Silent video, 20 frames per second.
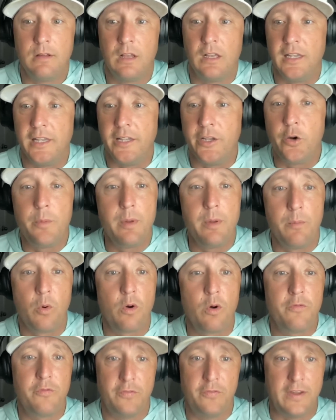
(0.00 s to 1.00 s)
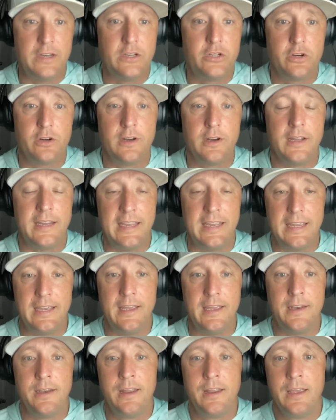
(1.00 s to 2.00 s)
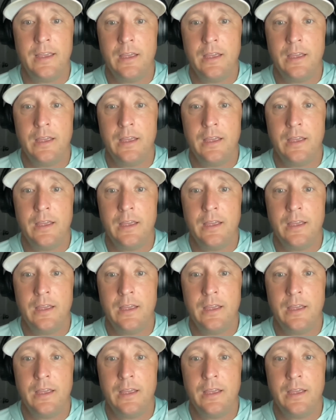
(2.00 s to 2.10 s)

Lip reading: a little bit more featured again